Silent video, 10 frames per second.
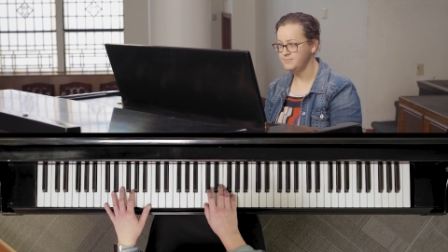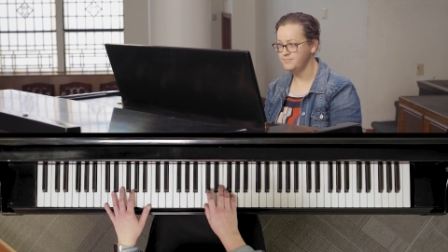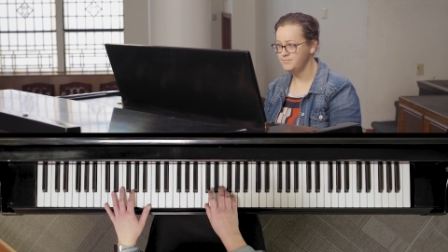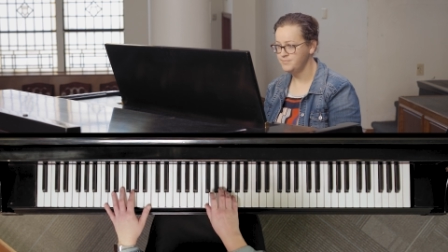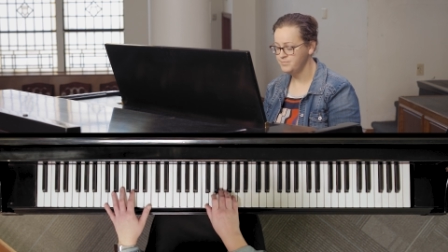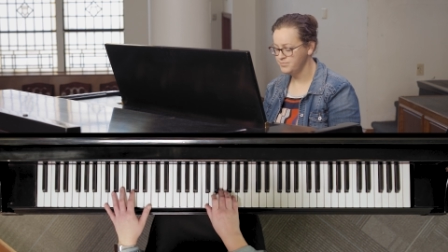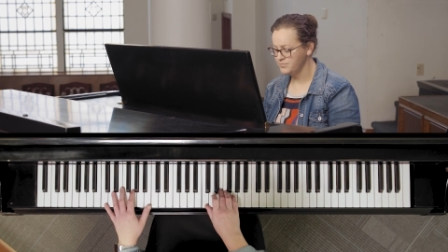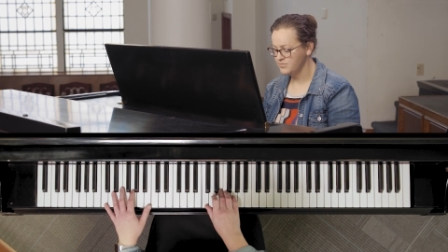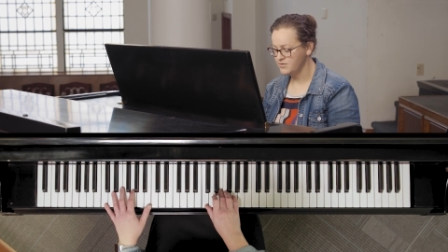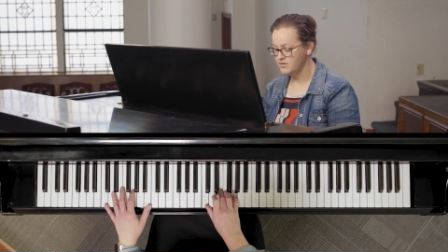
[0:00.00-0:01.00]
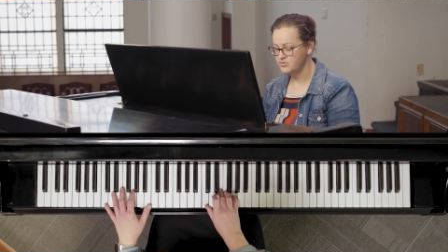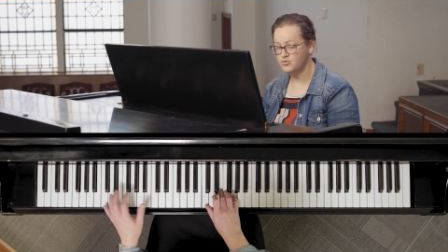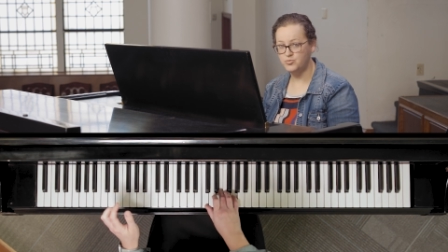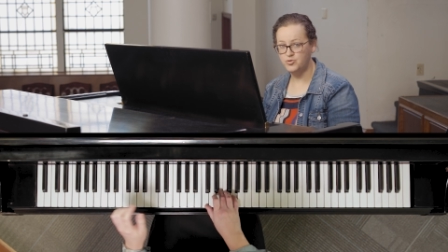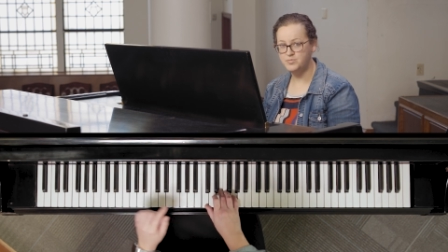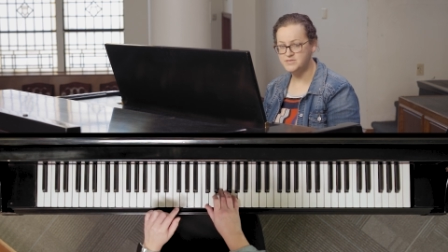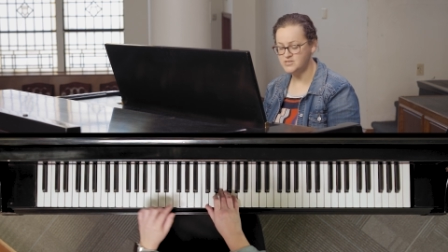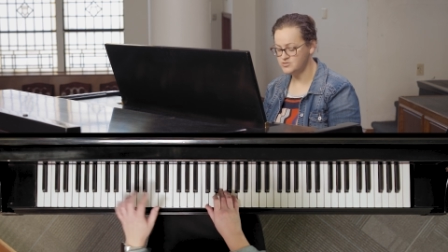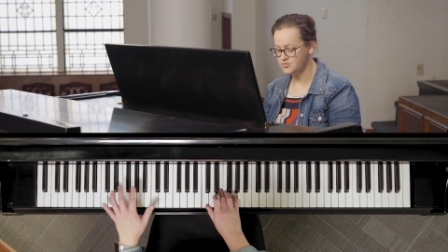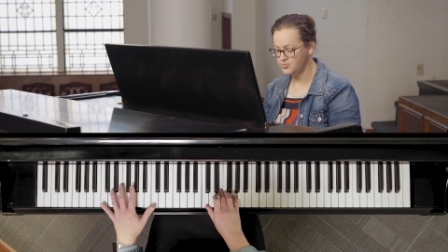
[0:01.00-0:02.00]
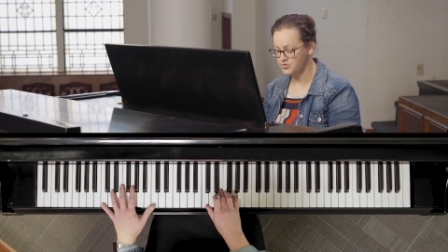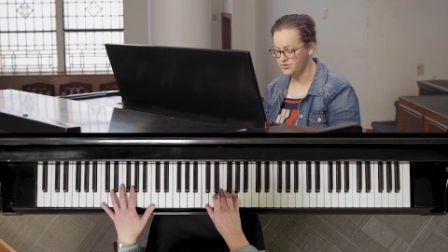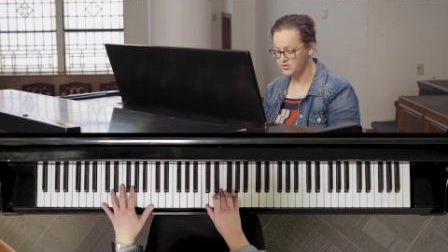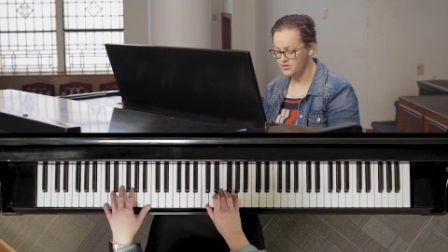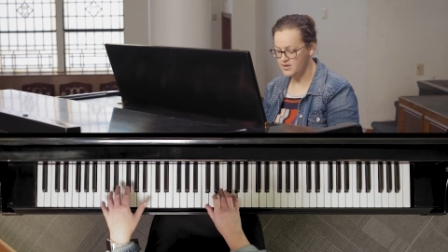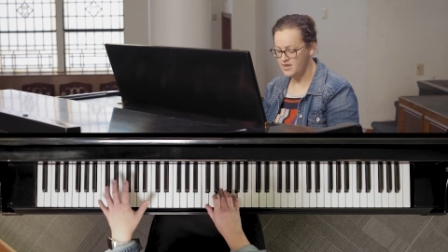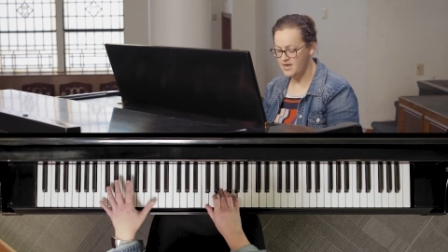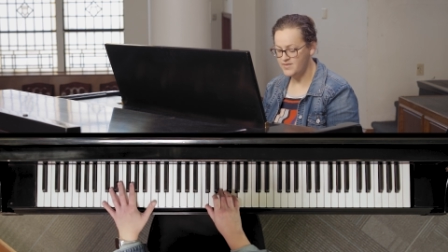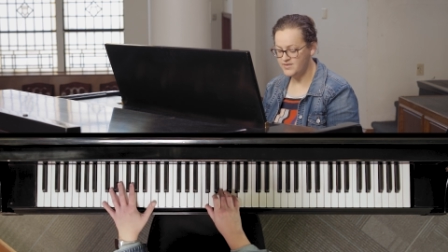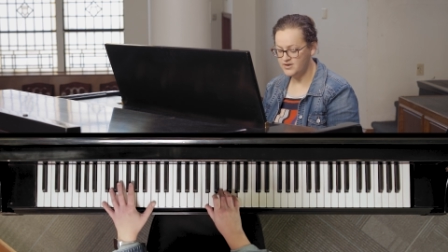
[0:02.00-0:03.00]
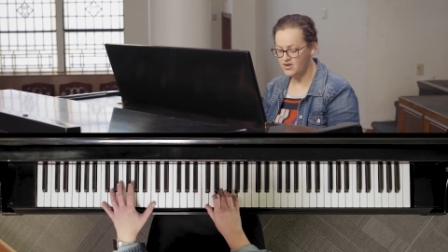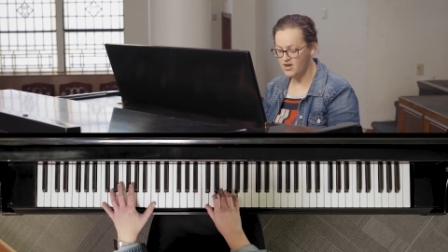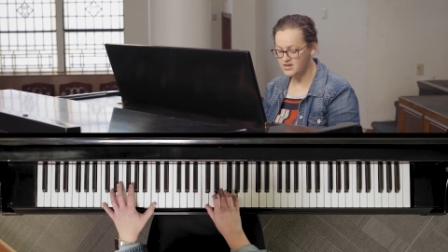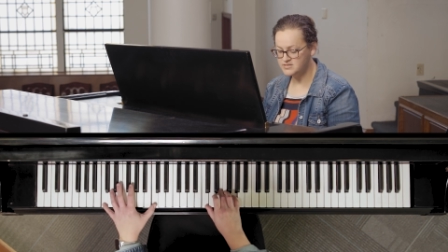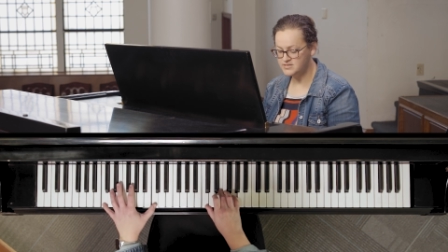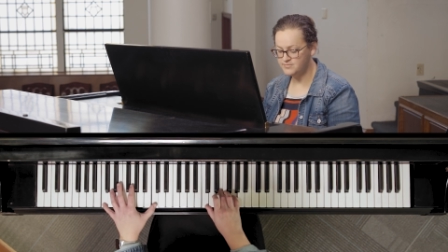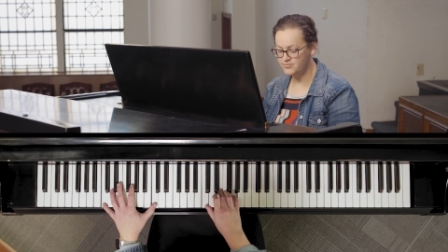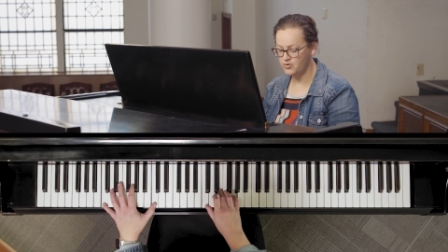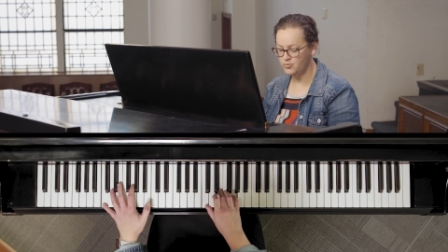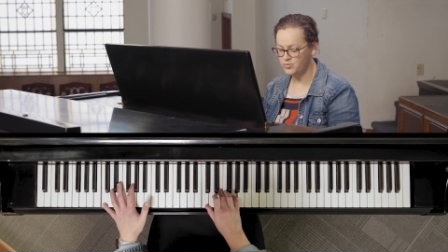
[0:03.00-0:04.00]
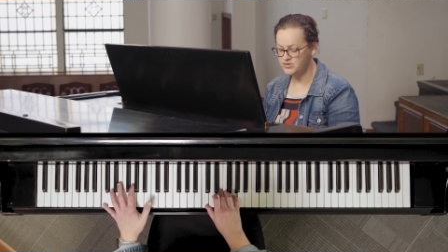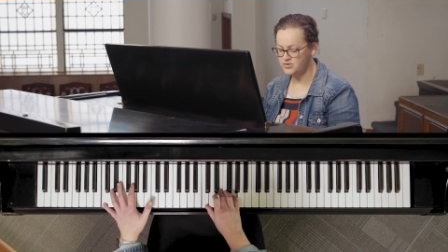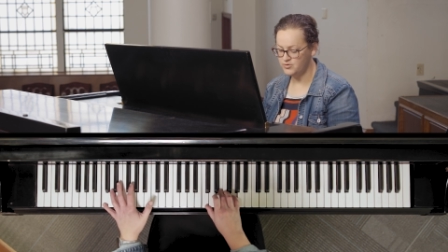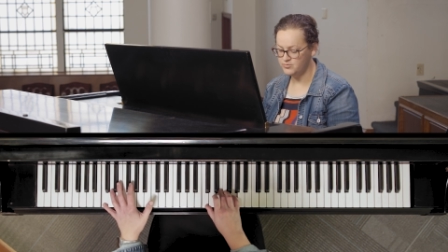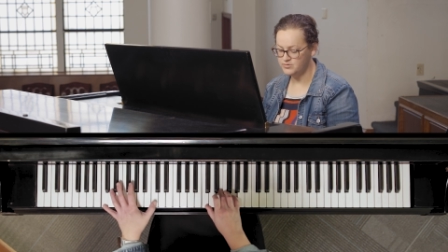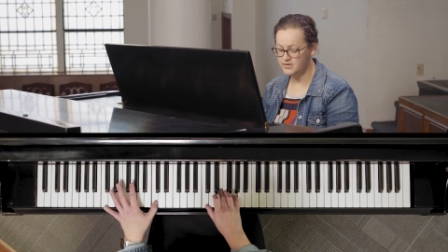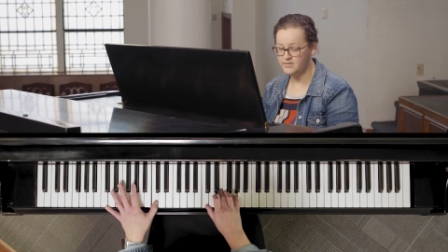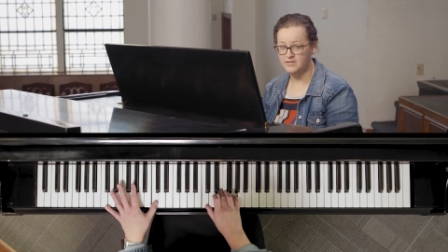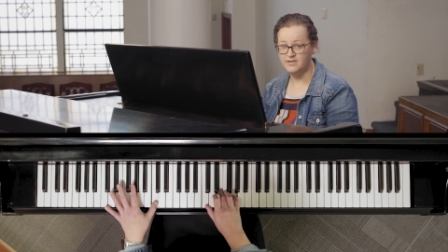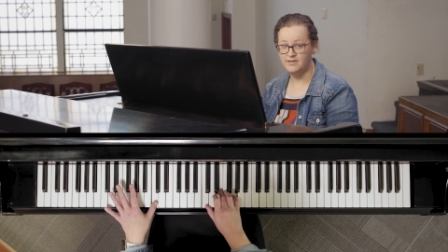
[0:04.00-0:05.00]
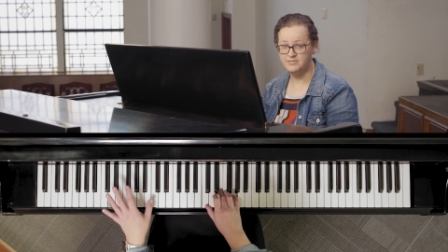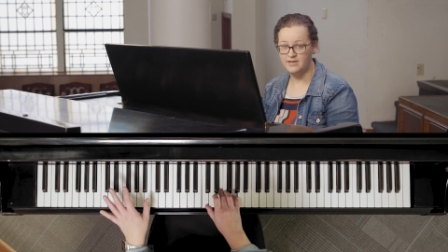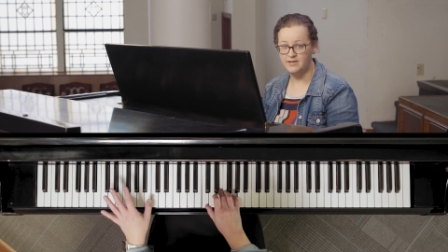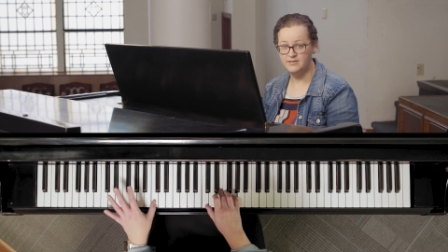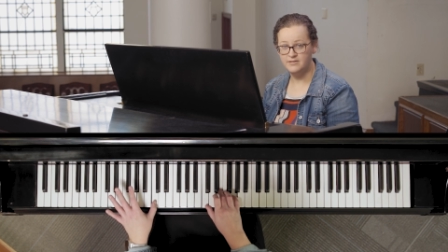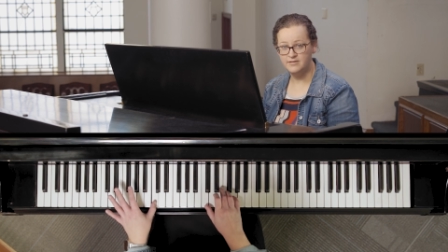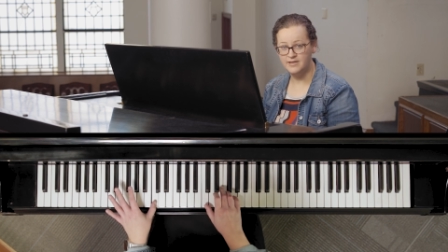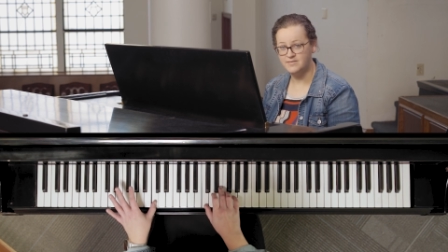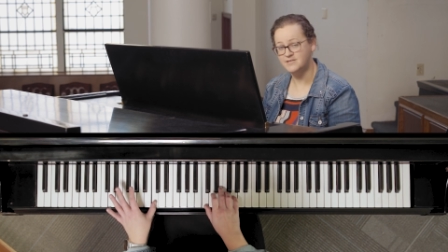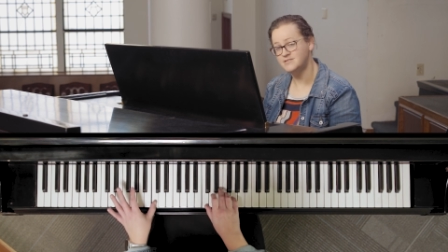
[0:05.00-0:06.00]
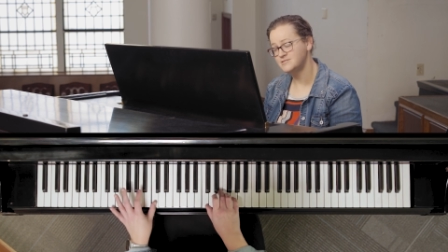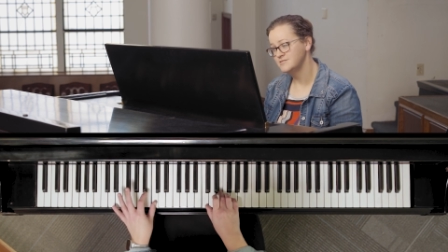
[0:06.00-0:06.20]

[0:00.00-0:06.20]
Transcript: the root position chord, and then an octave or one note in the left hand, like this.